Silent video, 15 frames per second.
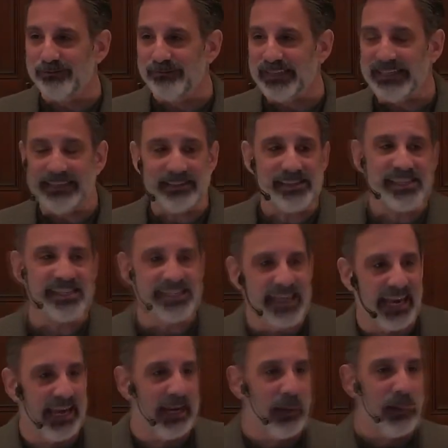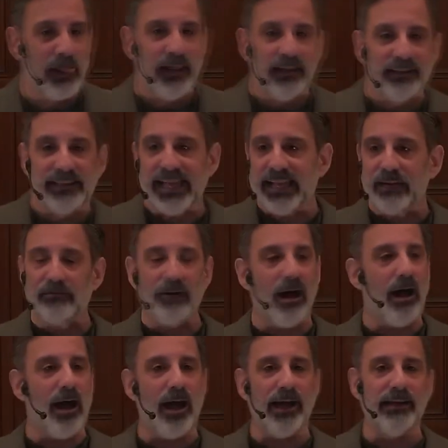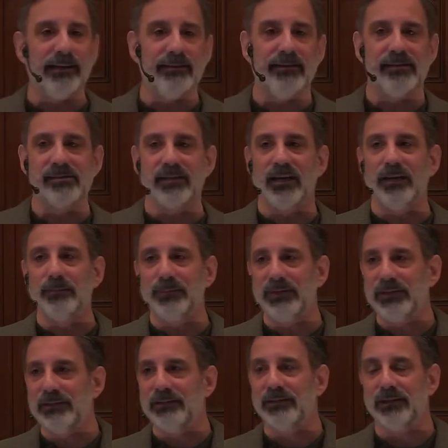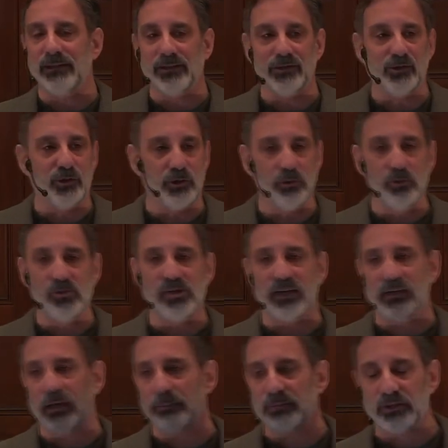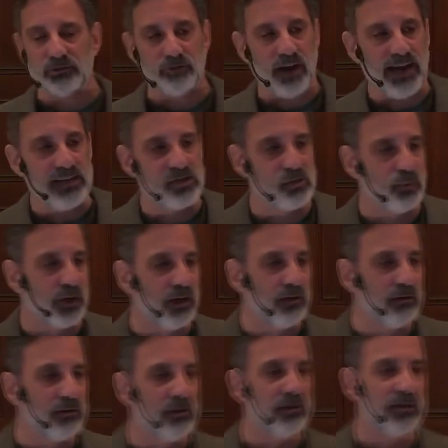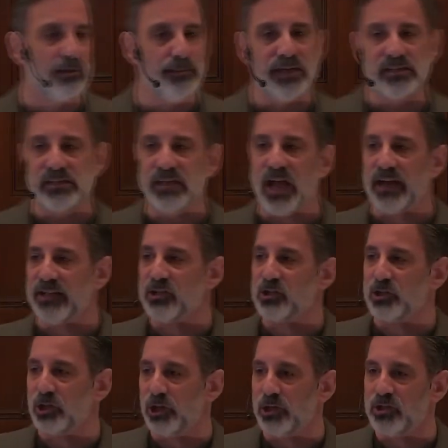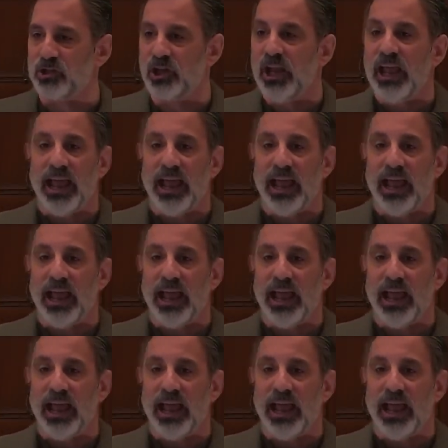He doesn't say later on there's going to be uh, Jews that come to Christ. We're going to call it the Messianic Church.